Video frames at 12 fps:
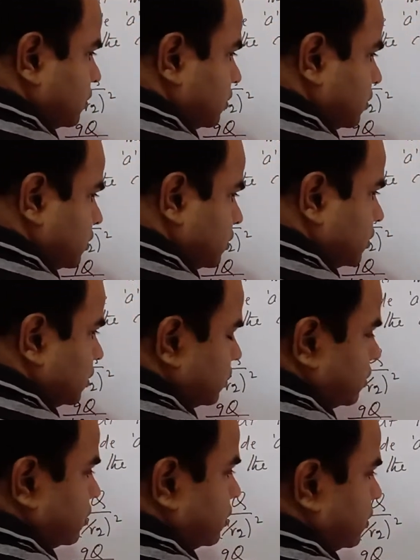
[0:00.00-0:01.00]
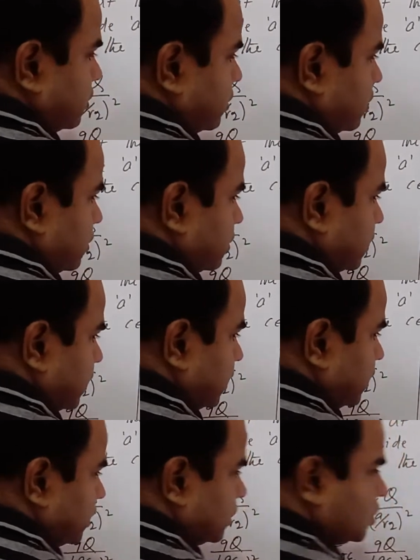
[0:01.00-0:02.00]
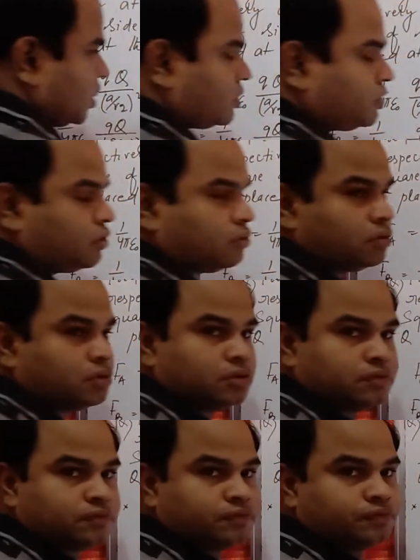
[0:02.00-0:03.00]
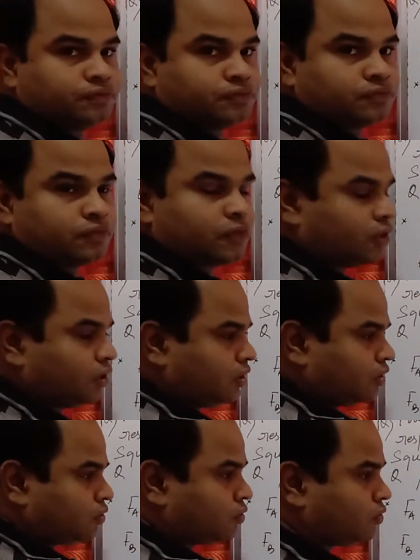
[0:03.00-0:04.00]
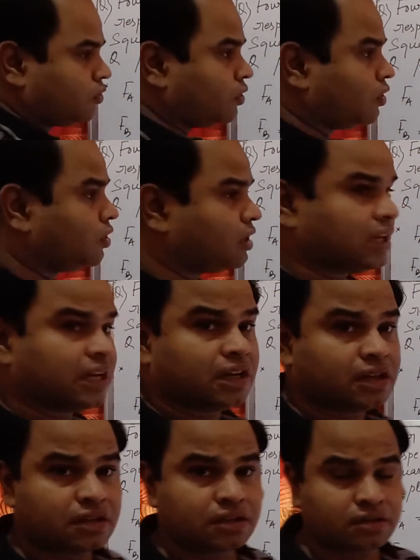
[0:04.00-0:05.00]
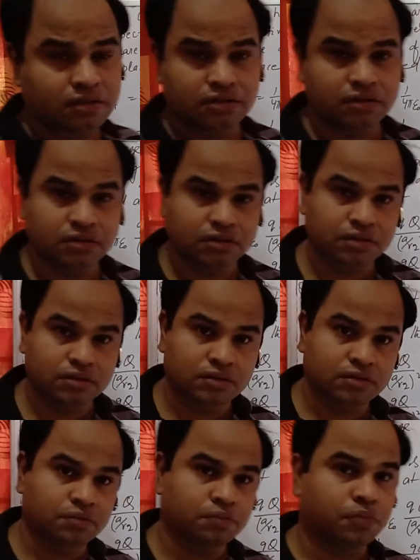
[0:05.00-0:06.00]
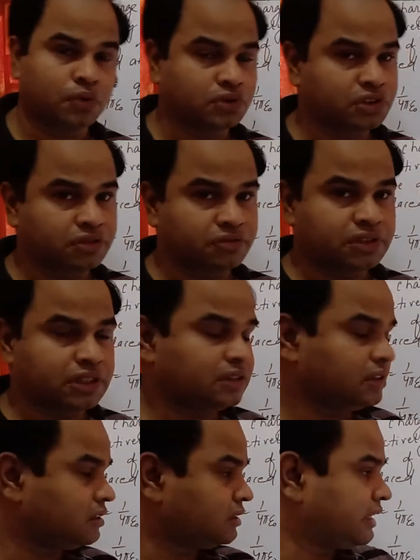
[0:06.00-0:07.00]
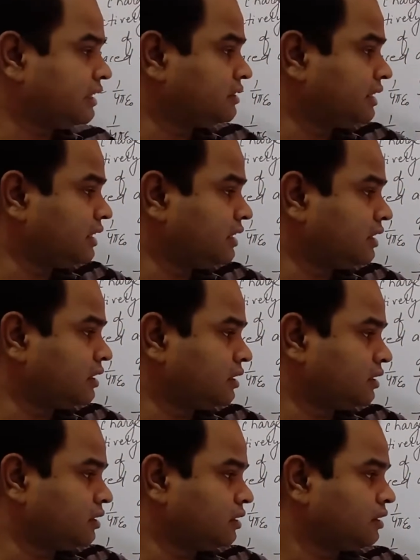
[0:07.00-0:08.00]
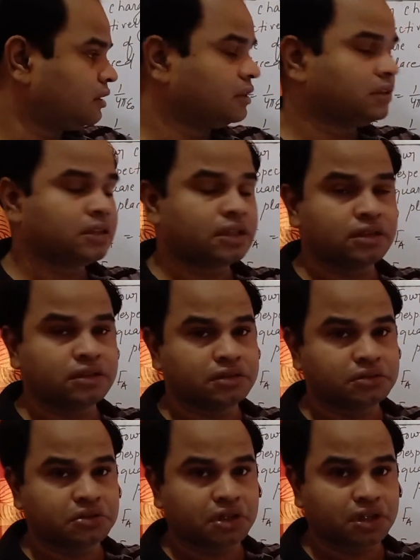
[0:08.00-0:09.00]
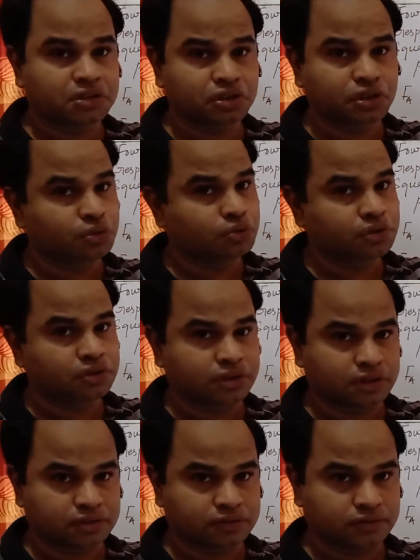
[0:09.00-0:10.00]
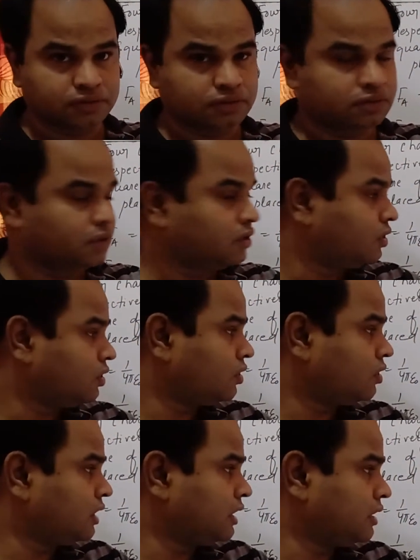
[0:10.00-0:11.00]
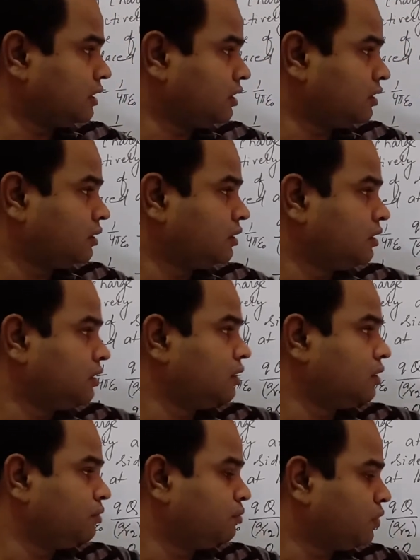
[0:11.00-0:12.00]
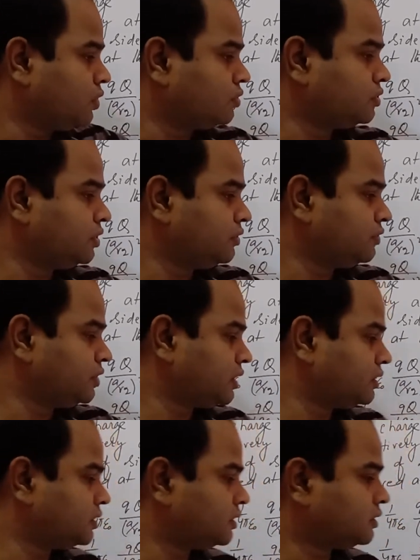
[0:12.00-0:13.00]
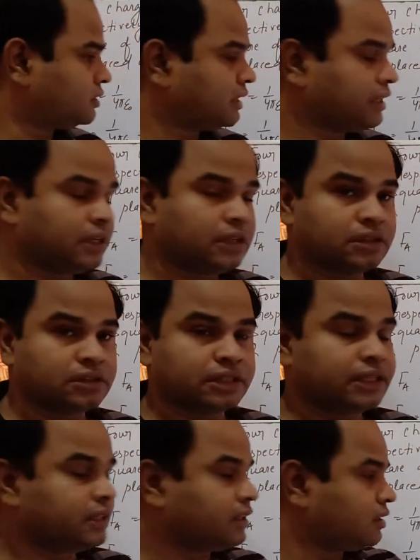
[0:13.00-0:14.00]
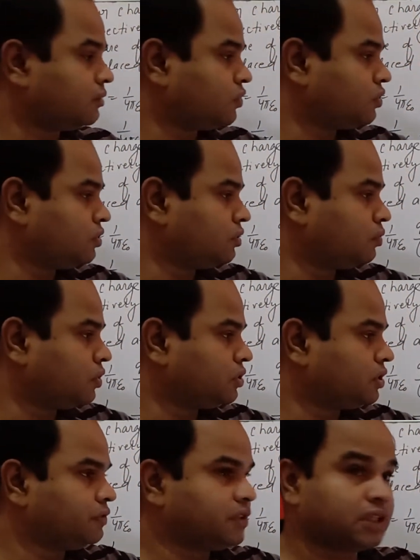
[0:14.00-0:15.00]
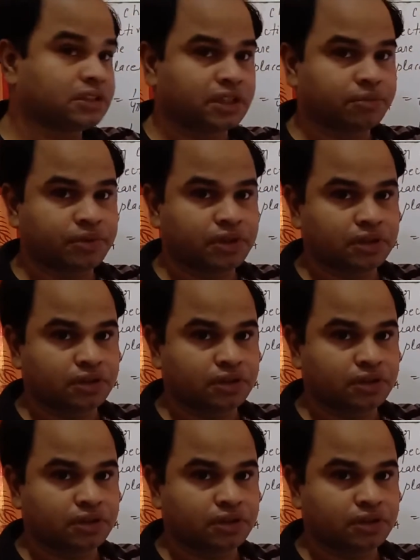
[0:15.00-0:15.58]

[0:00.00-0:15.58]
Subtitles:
this center charge q so all are positive charges and center that is charge q is there all are positive charges and center madhya positive charge capital Q